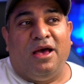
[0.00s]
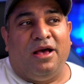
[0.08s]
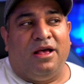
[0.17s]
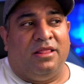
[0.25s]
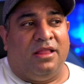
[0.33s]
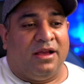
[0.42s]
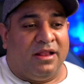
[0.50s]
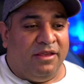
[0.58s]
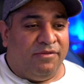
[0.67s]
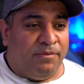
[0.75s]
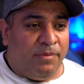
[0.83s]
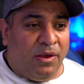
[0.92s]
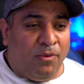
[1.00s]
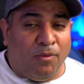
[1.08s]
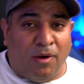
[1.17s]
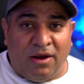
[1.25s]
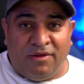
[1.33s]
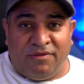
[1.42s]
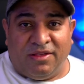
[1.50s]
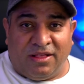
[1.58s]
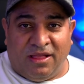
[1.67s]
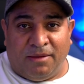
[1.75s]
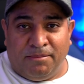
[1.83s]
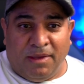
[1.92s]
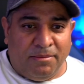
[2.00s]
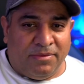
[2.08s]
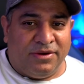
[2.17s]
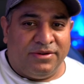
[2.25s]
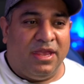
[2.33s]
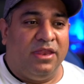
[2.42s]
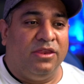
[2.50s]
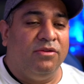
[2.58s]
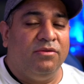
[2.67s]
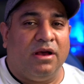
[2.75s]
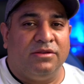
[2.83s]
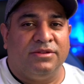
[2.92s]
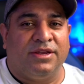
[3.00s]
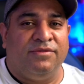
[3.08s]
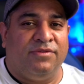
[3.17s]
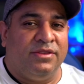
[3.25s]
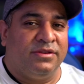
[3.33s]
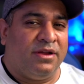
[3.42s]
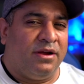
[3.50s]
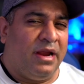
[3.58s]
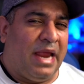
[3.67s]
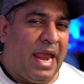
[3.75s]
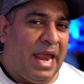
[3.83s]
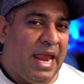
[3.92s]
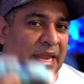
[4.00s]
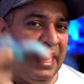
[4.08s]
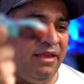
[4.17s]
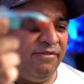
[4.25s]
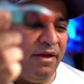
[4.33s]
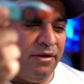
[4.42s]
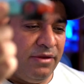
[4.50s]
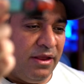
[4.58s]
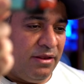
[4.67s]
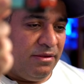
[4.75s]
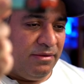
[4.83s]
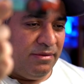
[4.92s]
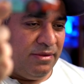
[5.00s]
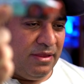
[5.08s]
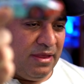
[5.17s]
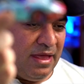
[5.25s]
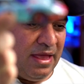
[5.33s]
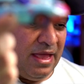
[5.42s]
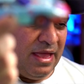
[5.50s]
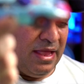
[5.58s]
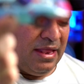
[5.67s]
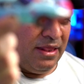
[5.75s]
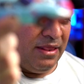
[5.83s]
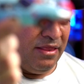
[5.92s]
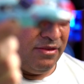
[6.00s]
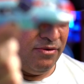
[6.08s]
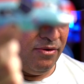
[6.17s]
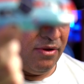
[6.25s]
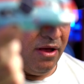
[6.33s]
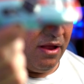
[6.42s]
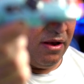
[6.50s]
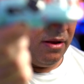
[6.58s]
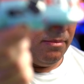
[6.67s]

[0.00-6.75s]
luckily for me, one of the club members knew I was looking for this car and he found it. And so car number